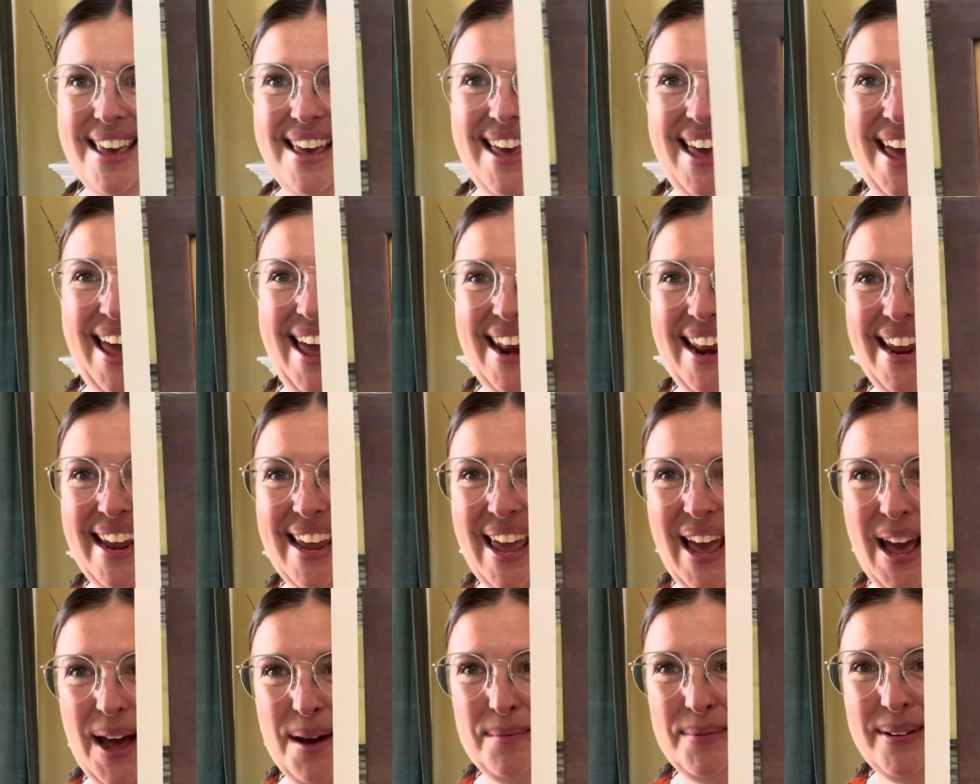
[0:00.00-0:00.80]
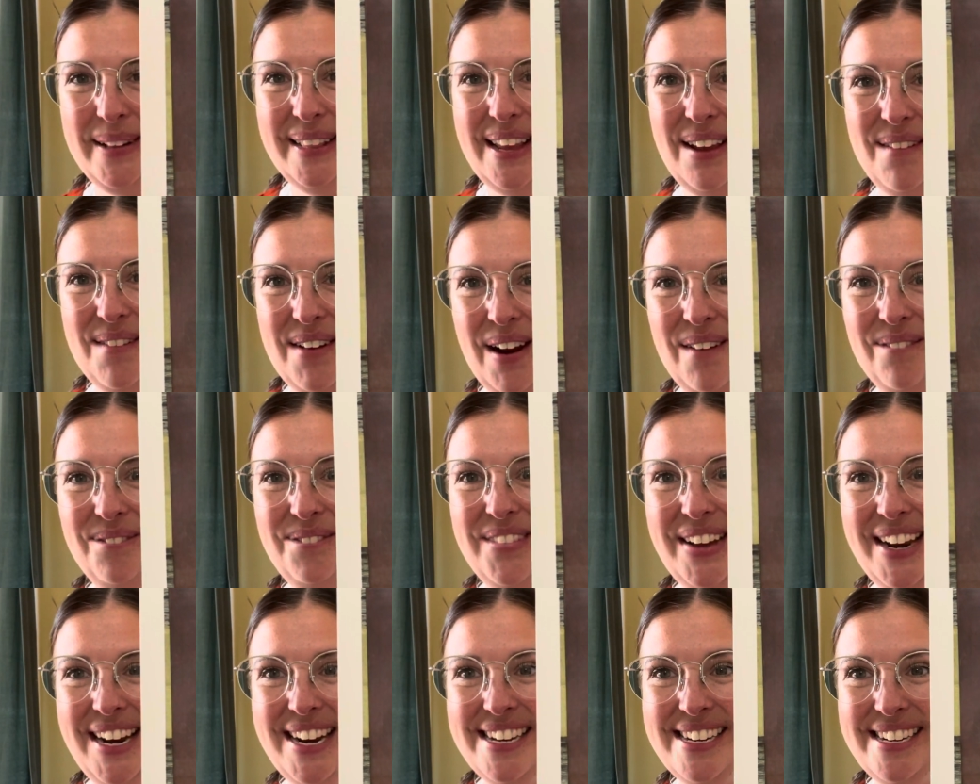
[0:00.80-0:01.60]
And I can't believe it, I'm
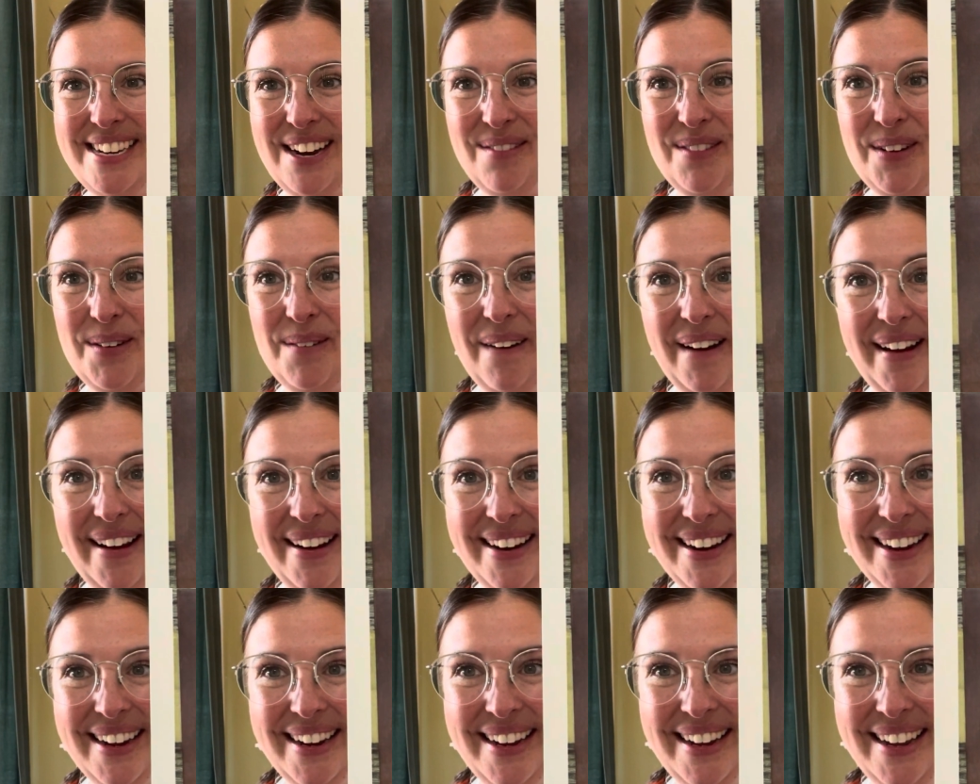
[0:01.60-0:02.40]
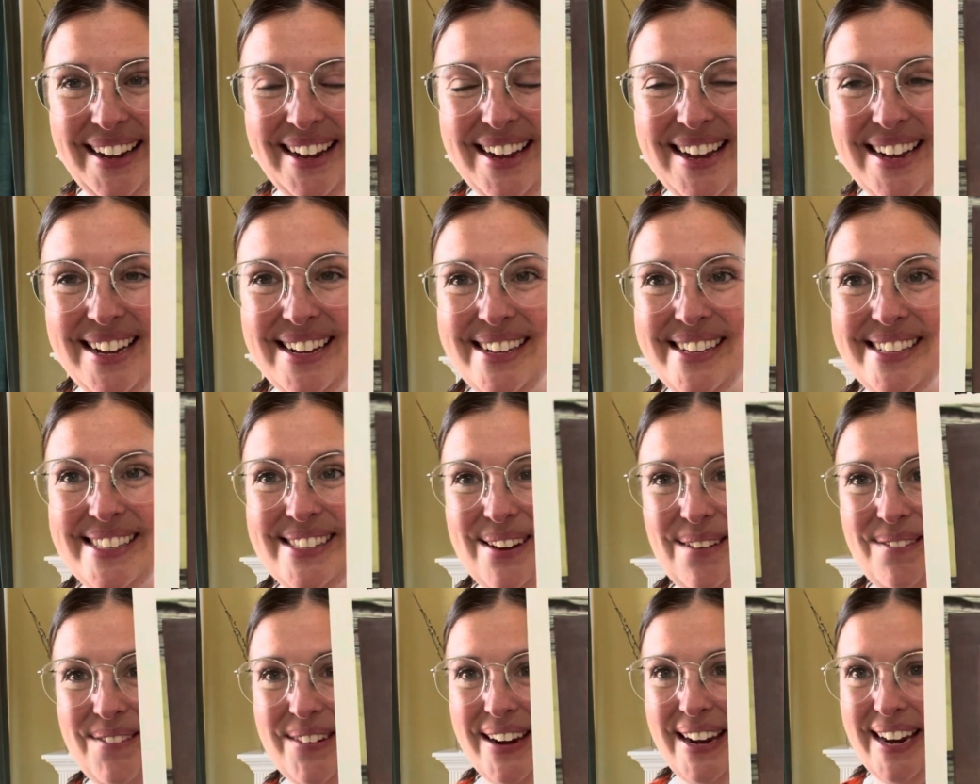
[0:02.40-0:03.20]
finished, everyone.
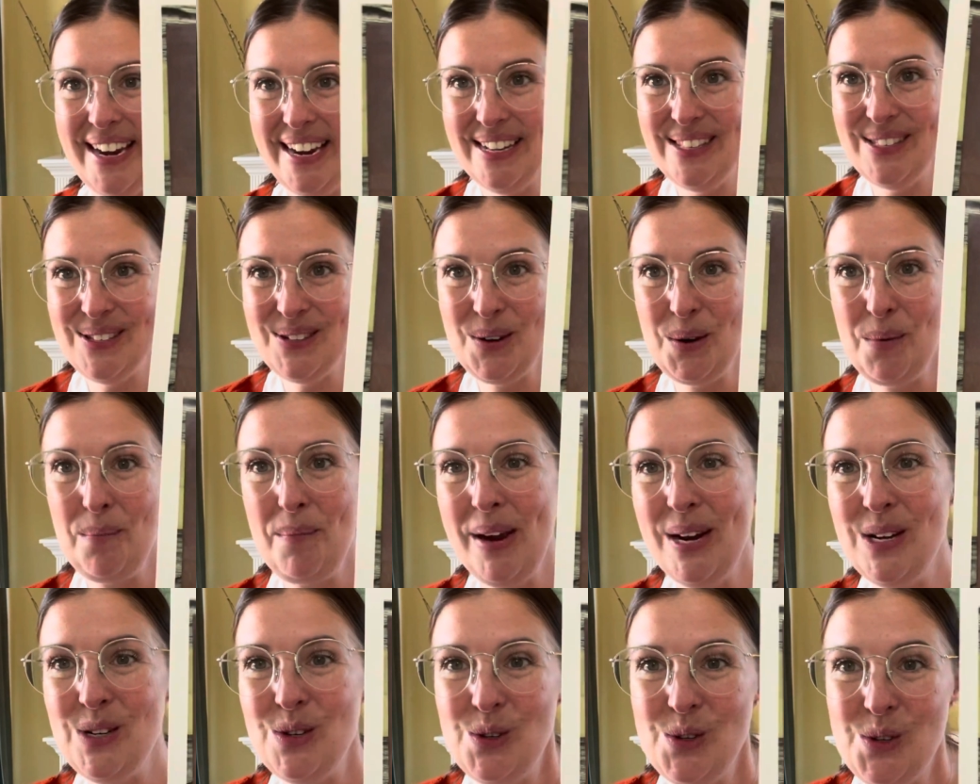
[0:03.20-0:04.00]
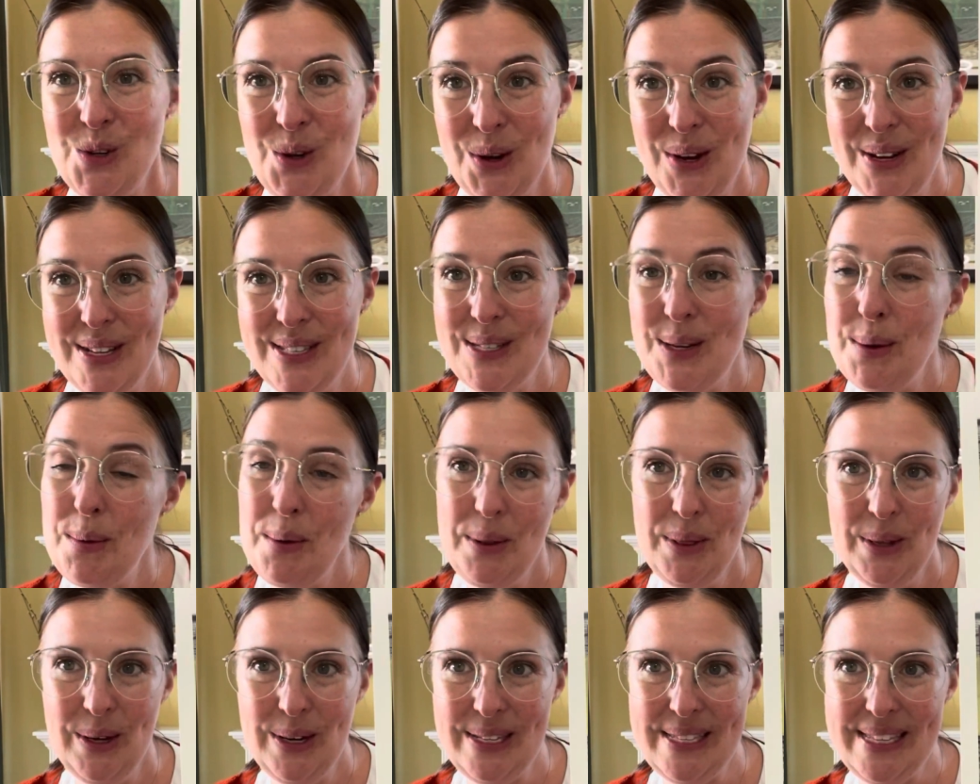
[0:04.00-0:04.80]
So I'm gonna insert a picture so you can see what
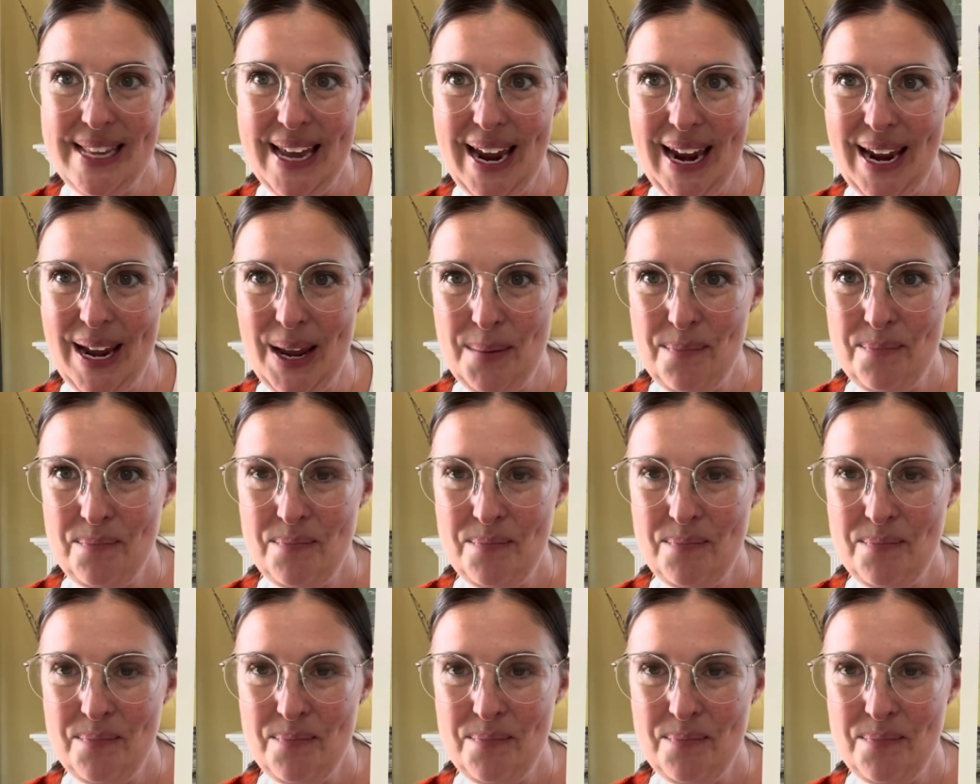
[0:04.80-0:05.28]
it looks like.